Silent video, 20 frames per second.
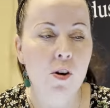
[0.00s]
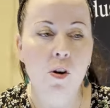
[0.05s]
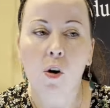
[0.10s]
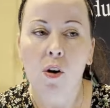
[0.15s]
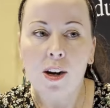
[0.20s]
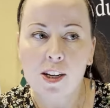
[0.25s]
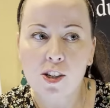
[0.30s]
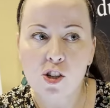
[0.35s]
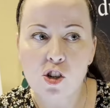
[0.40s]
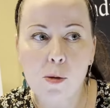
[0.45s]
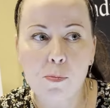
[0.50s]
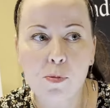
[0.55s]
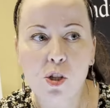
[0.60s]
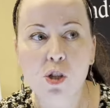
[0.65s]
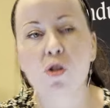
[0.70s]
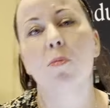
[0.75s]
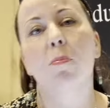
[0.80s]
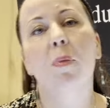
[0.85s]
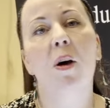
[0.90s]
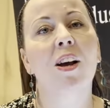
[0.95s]
not anytime
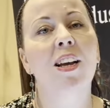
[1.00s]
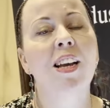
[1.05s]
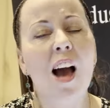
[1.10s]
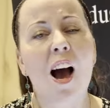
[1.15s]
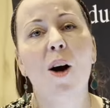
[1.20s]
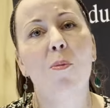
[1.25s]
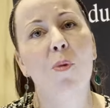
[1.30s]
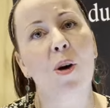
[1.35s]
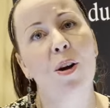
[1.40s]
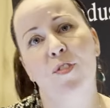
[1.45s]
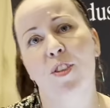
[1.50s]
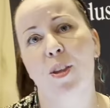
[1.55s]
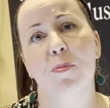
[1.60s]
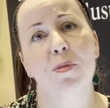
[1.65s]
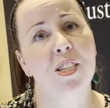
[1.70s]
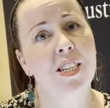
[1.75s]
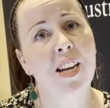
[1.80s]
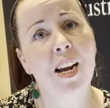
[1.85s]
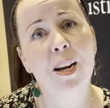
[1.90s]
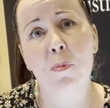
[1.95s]
soon, but I can't wait for them
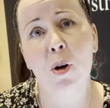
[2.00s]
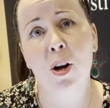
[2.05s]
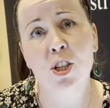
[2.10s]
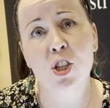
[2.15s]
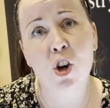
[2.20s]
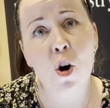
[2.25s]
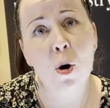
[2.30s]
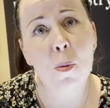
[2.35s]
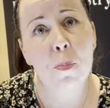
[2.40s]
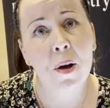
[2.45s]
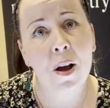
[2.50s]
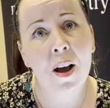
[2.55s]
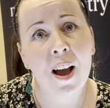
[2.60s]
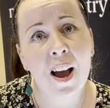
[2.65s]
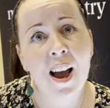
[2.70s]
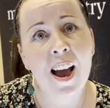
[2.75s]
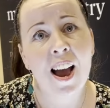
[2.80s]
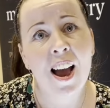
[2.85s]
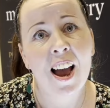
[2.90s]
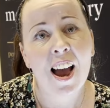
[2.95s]
to take my job.
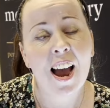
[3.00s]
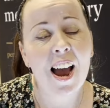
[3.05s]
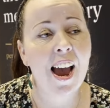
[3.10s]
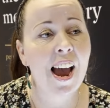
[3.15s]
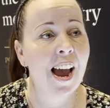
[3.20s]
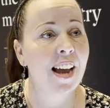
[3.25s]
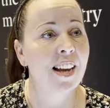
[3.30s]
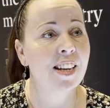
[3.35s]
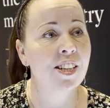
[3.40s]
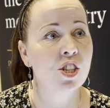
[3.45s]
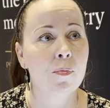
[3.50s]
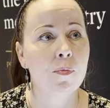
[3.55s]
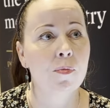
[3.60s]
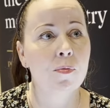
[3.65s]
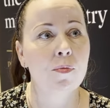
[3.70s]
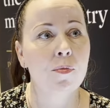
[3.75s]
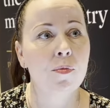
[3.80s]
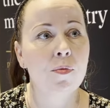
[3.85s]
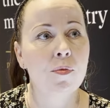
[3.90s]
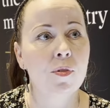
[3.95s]
And
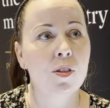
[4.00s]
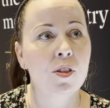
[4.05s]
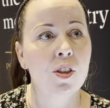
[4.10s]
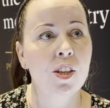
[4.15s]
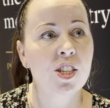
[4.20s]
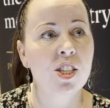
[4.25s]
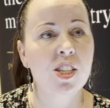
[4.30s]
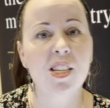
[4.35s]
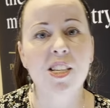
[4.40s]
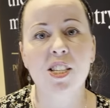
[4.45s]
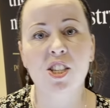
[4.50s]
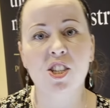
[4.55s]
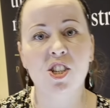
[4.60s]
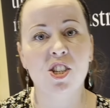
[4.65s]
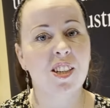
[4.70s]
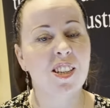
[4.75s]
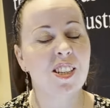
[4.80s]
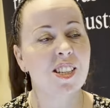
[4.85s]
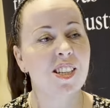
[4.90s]
it's